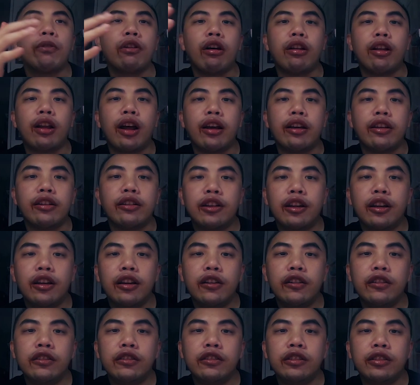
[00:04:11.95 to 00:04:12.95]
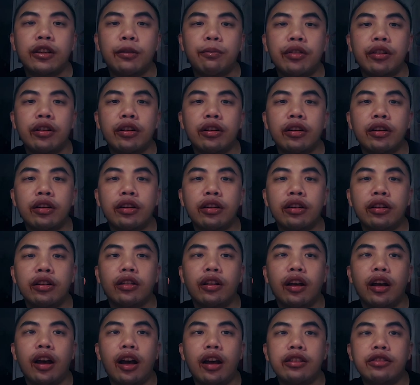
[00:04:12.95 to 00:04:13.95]
You are like eating separately
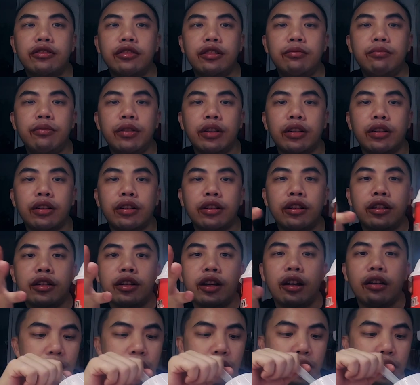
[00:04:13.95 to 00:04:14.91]
the ice cream and the Kit Kat,